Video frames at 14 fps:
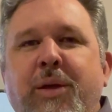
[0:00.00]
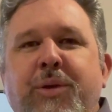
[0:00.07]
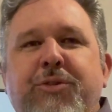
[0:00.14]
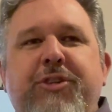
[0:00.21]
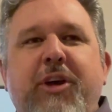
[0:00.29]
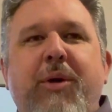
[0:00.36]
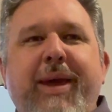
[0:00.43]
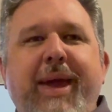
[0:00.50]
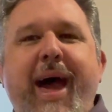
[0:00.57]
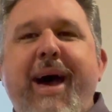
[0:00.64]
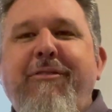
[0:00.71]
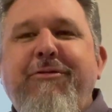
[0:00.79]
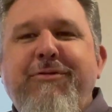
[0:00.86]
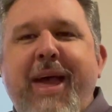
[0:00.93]
So we
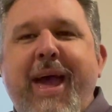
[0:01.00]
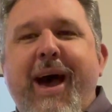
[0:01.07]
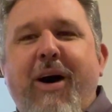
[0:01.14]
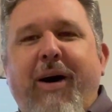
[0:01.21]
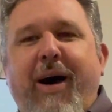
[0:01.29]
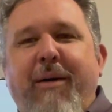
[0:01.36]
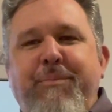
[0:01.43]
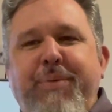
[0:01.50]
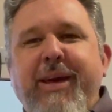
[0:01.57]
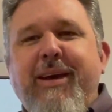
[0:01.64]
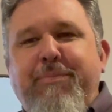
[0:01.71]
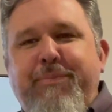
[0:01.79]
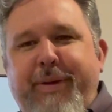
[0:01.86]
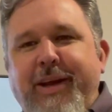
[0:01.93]
have now a
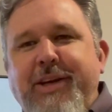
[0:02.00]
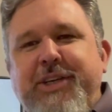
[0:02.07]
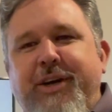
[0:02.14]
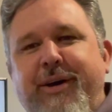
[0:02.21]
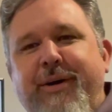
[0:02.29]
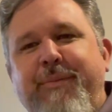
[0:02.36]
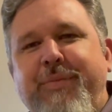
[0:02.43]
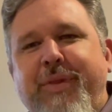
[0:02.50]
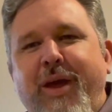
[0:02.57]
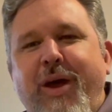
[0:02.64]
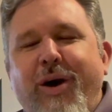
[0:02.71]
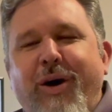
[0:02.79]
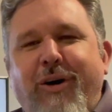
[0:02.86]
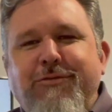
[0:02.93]
bigger picture
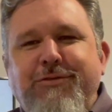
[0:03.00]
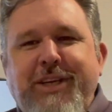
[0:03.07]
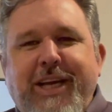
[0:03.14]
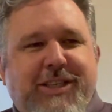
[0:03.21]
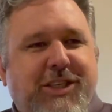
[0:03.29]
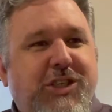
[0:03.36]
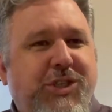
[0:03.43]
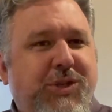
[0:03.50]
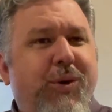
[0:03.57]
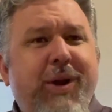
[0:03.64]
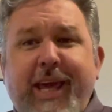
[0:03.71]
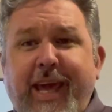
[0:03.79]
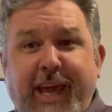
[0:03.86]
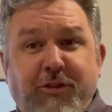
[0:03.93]
of Jesus.
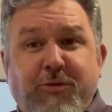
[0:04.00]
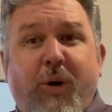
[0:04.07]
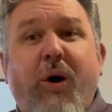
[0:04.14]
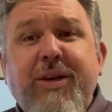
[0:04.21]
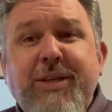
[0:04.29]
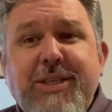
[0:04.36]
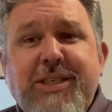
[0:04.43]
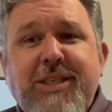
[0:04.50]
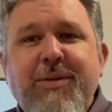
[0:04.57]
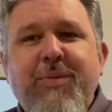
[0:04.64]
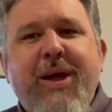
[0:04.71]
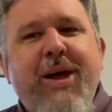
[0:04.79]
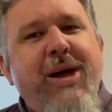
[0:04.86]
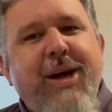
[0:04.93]
Surely he
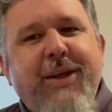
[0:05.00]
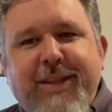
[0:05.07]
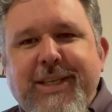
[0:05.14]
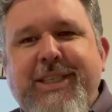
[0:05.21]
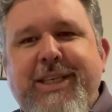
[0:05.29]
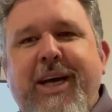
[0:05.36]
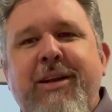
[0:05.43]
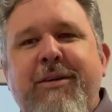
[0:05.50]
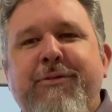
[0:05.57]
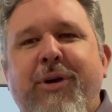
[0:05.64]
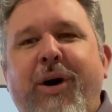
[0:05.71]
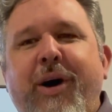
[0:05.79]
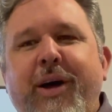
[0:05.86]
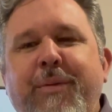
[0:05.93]
was the Son of
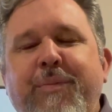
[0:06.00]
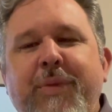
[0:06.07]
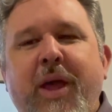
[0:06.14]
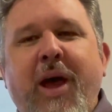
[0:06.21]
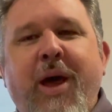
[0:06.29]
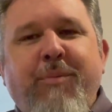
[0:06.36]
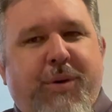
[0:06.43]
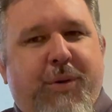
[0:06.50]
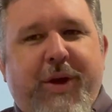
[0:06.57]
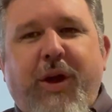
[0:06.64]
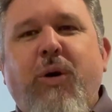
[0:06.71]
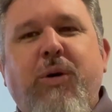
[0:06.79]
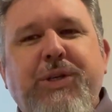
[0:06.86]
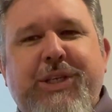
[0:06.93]
God, but
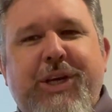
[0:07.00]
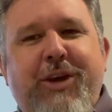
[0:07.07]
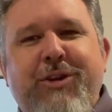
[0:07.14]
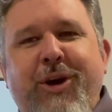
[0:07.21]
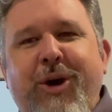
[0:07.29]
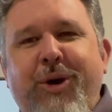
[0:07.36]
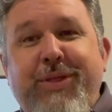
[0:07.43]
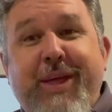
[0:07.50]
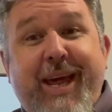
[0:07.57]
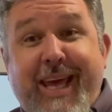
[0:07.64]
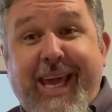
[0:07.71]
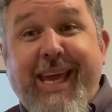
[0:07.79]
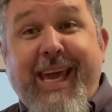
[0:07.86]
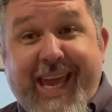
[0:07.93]
we also know that
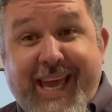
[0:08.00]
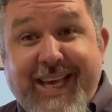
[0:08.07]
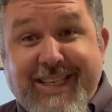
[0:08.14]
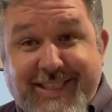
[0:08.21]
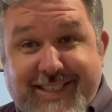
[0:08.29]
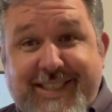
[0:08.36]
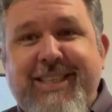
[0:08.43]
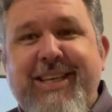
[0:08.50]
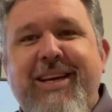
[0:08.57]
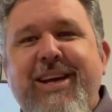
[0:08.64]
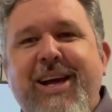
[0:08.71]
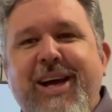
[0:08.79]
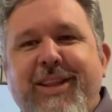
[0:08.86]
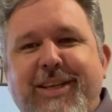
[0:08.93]
he
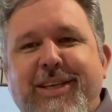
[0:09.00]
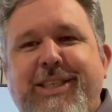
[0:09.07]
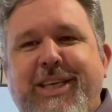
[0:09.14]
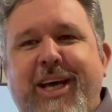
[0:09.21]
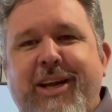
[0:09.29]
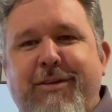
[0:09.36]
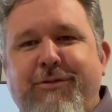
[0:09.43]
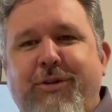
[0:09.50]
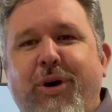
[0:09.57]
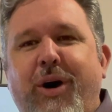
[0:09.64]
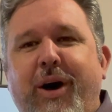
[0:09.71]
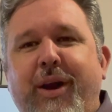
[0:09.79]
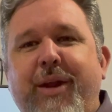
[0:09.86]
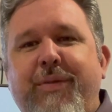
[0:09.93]
is the Son of
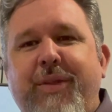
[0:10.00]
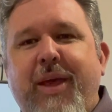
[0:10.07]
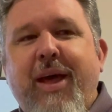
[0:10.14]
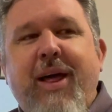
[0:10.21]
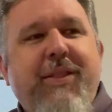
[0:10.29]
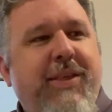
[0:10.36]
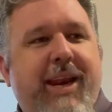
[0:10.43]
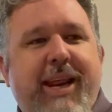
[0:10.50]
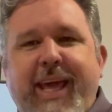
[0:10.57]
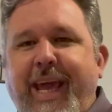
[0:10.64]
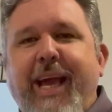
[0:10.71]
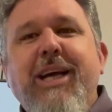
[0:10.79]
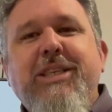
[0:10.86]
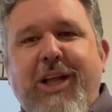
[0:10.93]
God, that
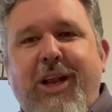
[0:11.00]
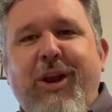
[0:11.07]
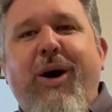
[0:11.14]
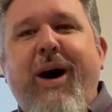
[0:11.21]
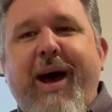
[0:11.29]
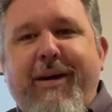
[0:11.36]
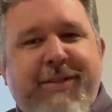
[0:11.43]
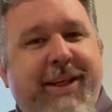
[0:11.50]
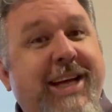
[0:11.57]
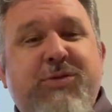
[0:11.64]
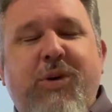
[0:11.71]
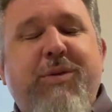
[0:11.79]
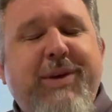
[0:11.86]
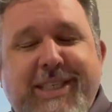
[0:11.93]
he is alive. And
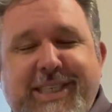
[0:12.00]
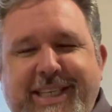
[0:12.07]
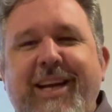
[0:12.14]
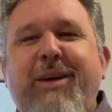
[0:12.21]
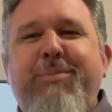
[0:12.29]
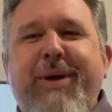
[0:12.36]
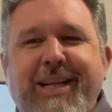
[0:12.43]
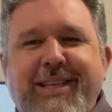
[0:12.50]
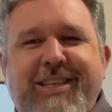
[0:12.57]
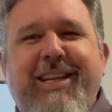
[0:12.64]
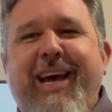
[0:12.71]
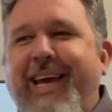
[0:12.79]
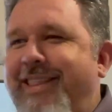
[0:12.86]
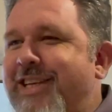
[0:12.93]
that's what we celebrate
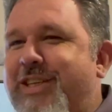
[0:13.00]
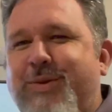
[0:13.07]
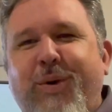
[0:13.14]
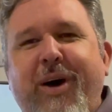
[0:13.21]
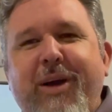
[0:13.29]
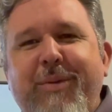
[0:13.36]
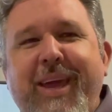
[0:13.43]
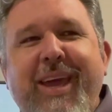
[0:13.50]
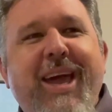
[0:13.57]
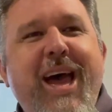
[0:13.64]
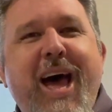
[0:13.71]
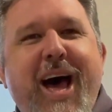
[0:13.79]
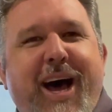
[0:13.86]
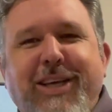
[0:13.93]
today. That's why we
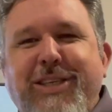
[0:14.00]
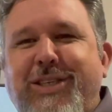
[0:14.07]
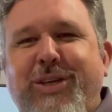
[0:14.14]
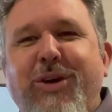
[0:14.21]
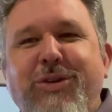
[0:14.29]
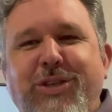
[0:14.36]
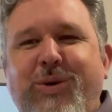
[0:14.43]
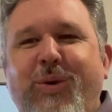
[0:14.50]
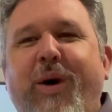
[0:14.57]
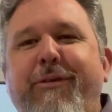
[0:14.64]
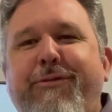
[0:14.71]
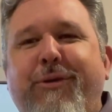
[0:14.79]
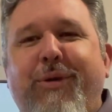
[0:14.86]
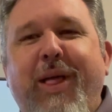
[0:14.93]
are so
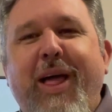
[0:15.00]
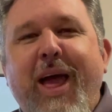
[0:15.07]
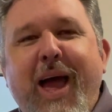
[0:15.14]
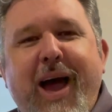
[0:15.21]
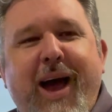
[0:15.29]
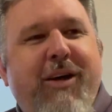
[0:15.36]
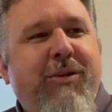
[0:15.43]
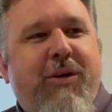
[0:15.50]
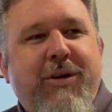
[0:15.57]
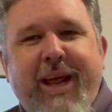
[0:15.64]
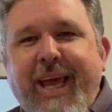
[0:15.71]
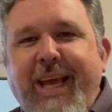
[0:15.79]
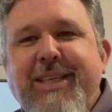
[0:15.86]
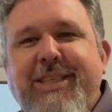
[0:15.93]
joyful
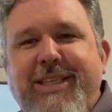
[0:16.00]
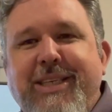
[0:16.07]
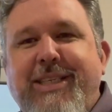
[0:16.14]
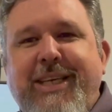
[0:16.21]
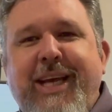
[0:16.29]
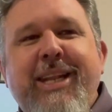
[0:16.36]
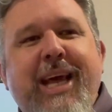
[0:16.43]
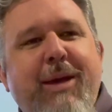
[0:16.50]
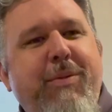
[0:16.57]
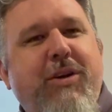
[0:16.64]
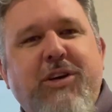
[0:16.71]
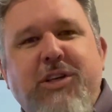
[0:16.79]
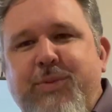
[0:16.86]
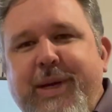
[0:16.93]
on Easter Sunday,
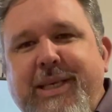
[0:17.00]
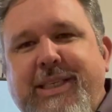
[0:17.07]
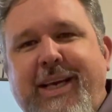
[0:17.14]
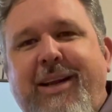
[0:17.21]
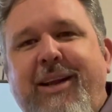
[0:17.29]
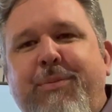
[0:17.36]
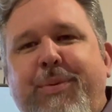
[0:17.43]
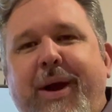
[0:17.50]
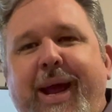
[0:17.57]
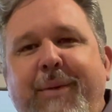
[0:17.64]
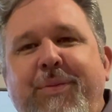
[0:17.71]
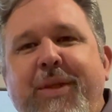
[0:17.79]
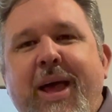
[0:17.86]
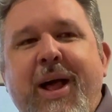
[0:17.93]
because we
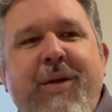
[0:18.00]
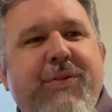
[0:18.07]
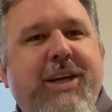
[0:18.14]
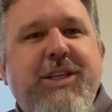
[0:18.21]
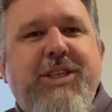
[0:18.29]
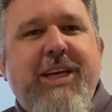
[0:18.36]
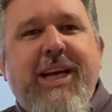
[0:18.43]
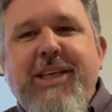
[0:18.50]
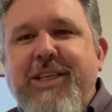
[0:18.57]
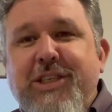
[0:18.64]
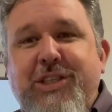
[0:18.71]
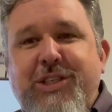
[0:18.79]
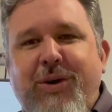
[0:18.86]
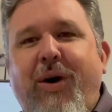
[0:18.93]
celebrate that
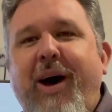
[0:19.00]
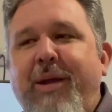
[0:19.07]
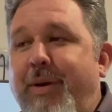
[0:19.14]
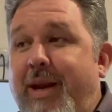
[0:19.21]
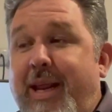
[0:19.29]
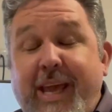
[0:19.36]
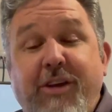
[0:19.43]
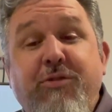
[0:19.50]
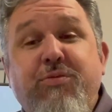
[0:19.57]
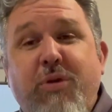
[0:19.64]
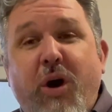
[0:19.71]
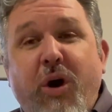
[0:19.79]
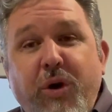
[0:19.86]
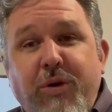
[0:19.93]
Jesus died, but he
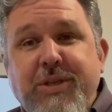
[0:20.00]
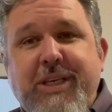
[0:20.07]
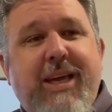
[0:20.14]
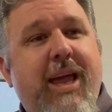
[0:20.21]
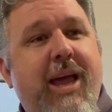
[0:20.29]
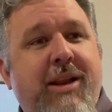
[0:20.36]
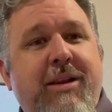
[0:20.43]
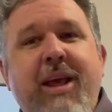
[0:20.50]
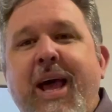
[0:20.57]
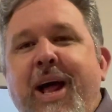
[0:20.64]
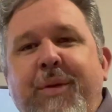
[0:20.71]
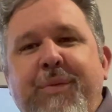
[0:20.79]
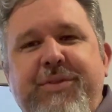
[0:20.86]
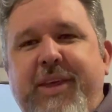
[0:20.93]
rose again,
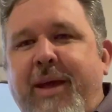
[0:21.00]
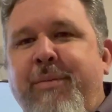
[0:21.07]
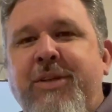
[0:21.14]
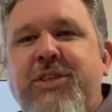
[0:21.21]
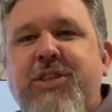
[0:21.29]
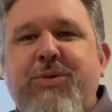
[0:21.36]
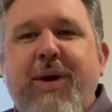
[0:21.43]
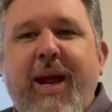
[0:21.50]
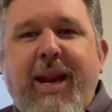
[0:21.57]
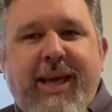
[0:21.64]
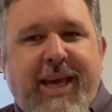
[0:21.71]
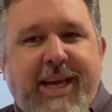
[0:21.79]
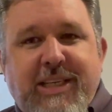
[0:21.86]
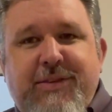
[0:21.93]

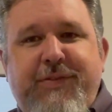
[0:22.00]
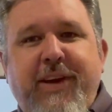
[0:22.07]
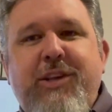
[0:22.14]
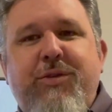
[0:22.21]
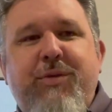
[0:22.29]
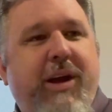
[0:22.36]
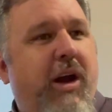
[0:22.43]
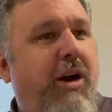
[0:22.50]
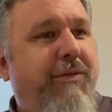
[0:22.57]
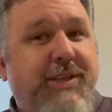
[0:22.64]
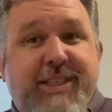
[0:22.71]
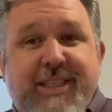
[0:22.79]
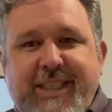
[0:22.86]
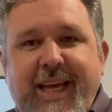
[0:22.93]
demonstrating his victory over
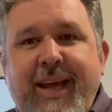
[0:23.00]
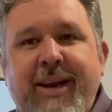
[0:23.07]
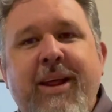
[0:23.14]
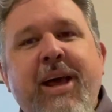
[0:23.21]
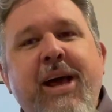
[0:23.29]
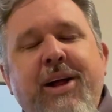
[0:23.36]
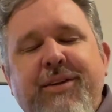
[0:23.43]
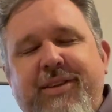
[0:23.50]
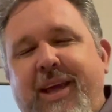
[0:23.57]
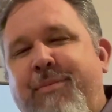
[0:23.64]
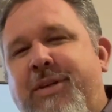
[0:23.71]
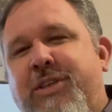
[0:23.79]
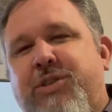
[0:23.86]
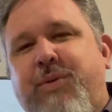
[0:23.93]
sin,
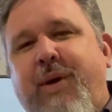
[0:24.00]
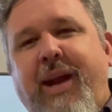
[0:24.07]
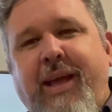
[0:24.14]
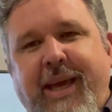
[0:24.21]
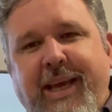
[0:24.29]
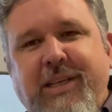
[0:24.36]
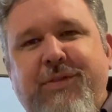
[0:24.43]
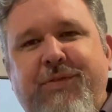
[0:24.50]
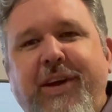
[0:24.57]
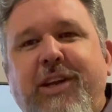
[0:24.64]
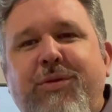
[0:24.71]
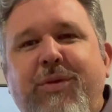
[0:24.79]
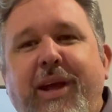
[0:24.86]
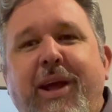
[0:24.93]
demonstrating his
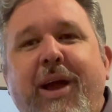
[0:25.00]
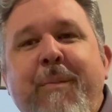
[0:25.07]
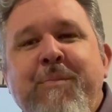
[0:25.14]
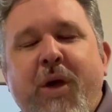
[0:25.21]
victory